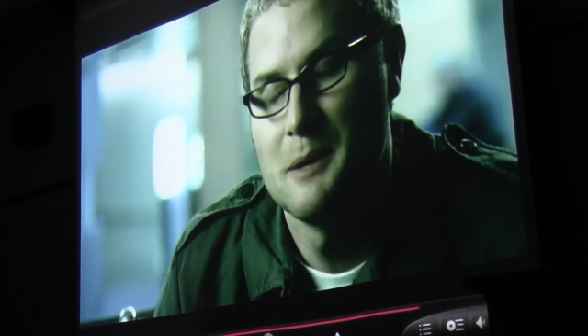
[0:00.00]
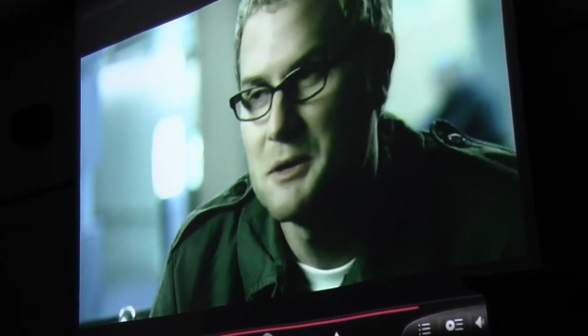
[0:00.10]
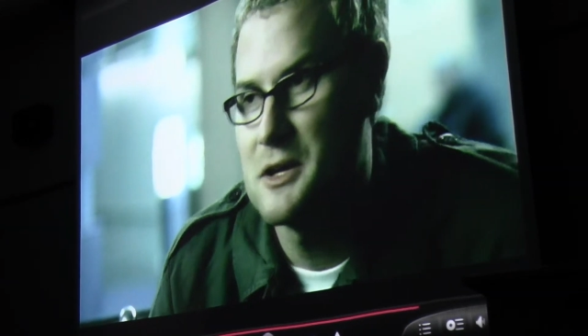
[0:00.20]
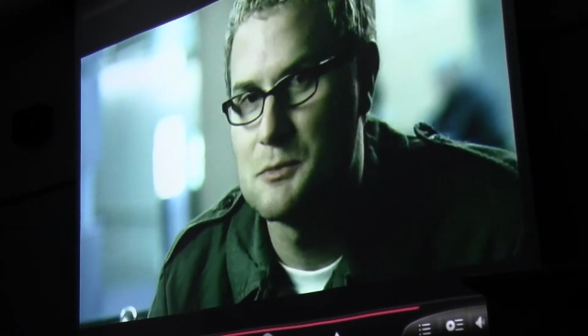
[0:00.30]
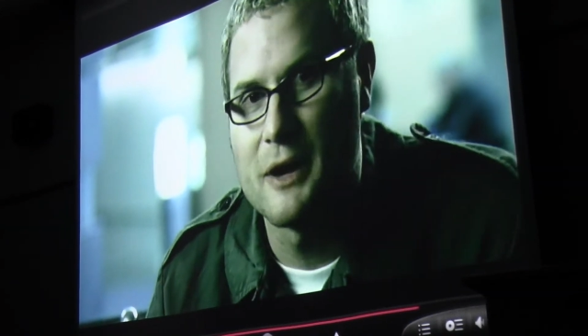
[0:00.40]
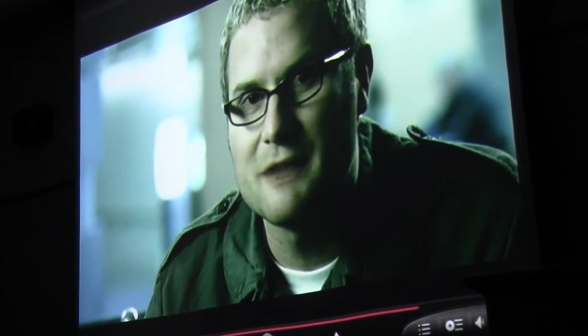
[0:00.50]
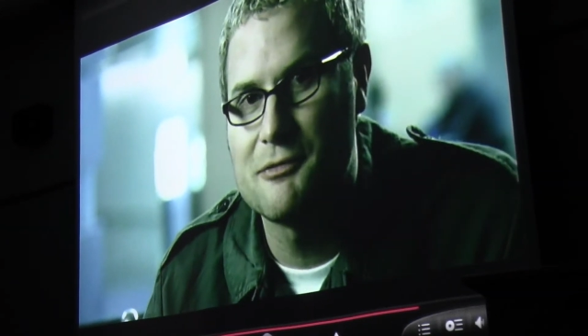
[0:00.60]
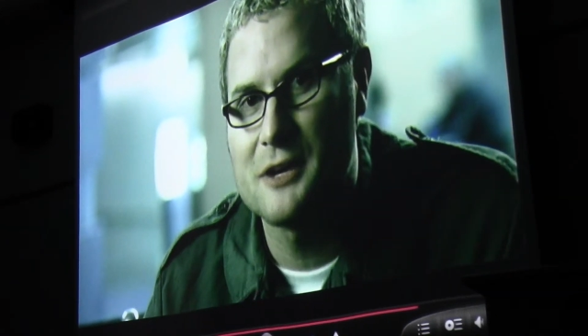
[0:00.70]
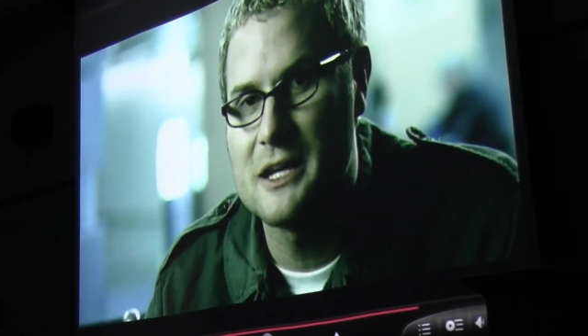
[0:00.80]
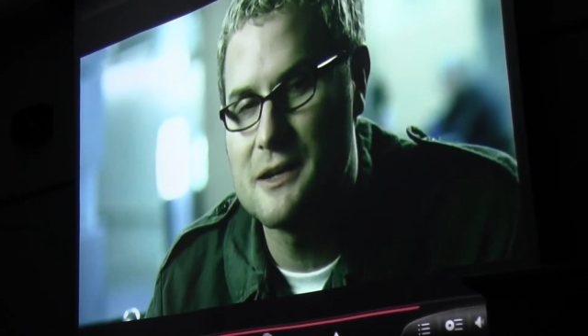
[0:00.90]
Because when I
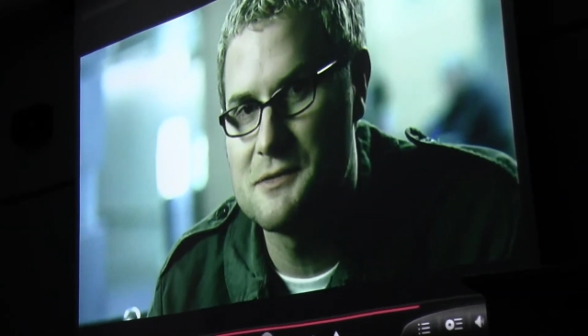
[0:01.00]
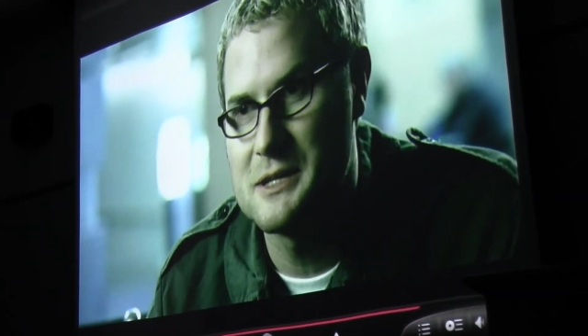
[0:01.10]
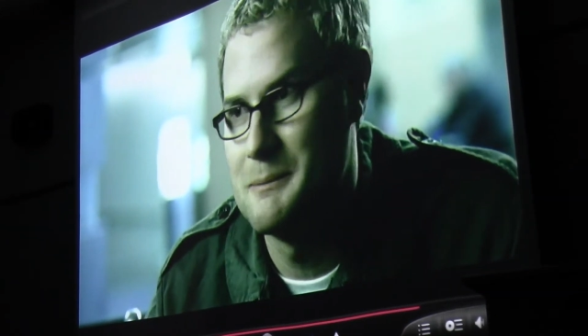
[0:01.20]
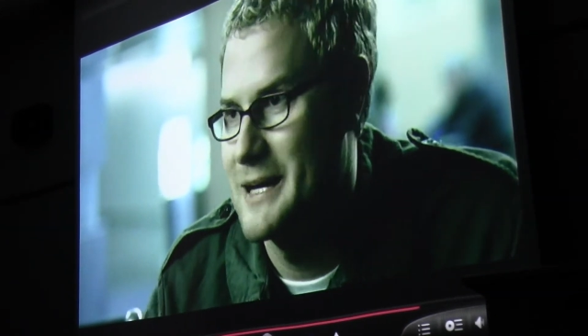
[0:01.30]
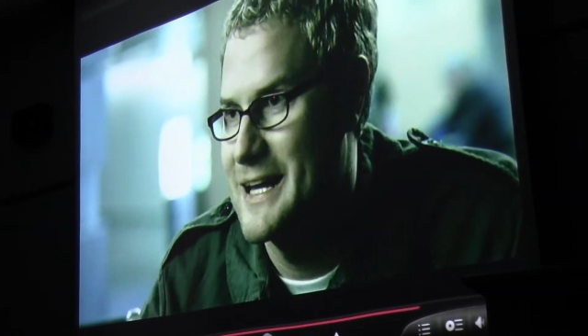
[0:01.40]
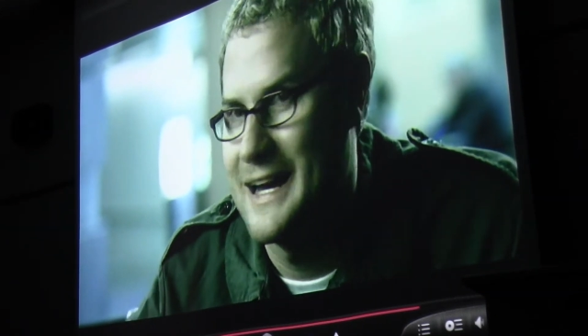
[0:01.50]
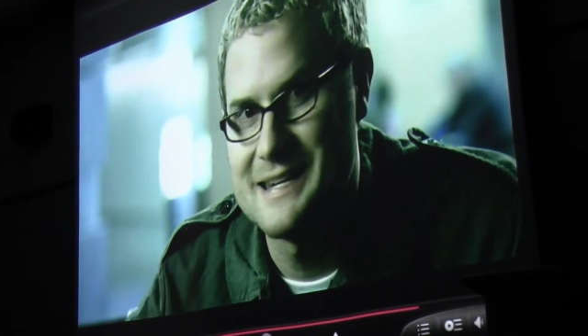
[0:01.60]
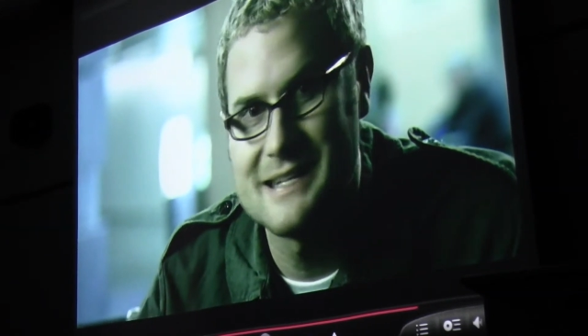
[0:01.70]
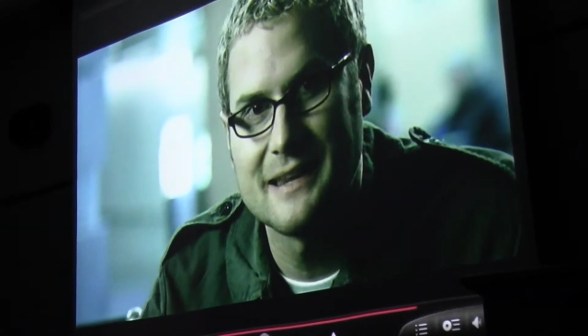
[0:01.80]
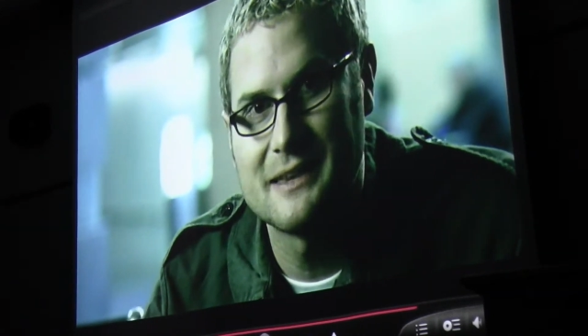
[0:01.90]
forgive somebody and I
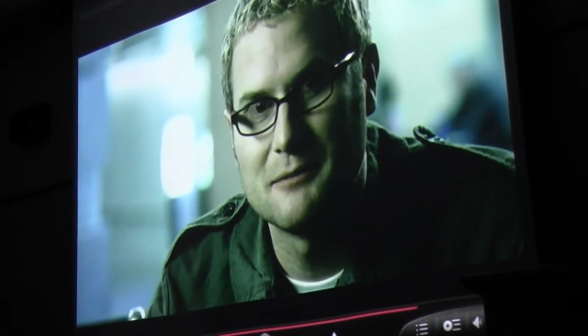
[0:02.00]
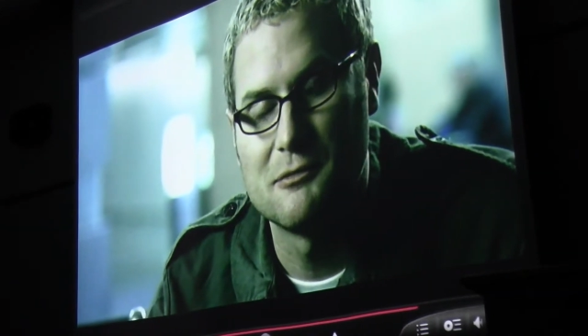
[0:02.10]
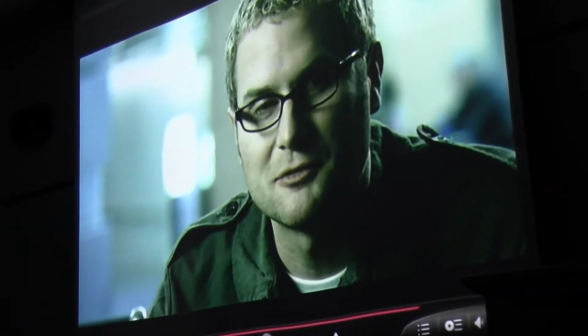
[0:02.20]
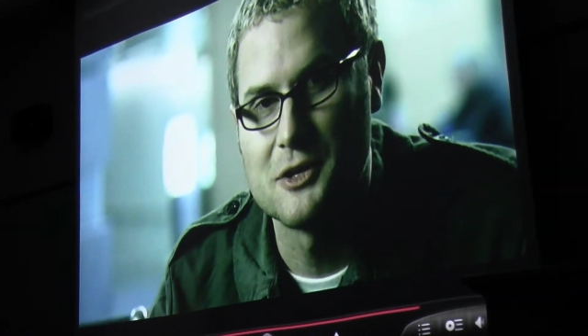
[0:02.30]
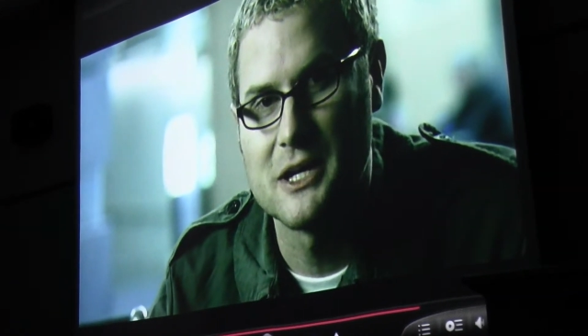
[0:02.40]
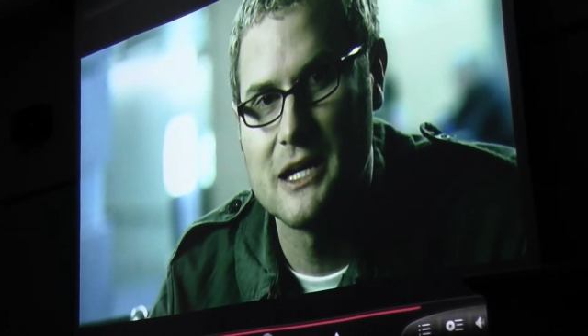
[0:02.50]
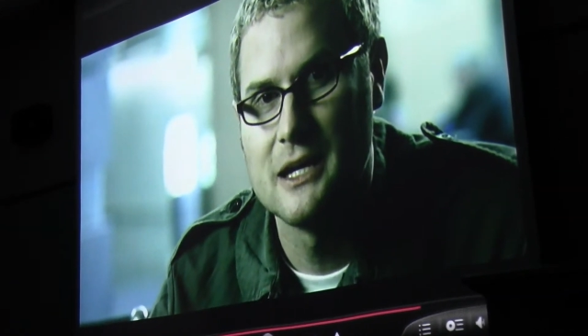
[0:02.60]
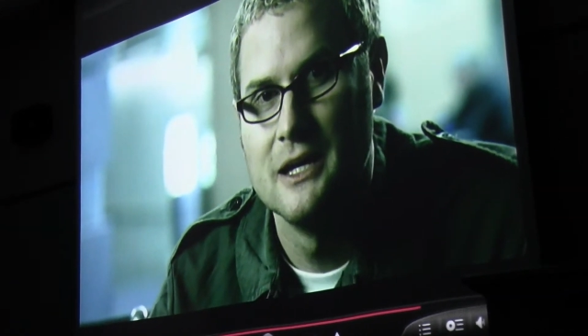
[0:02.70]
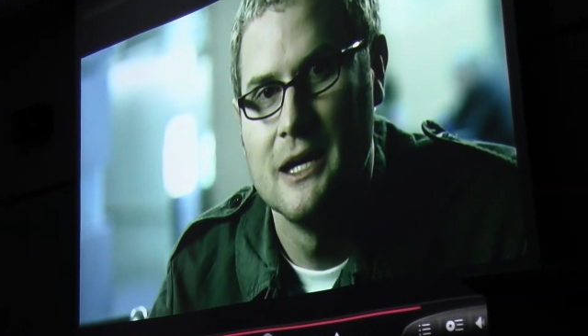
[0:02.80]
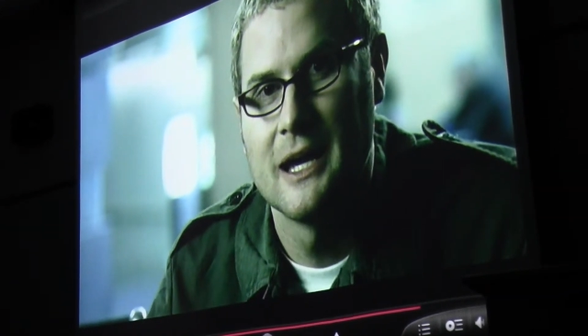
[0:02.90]
set them free,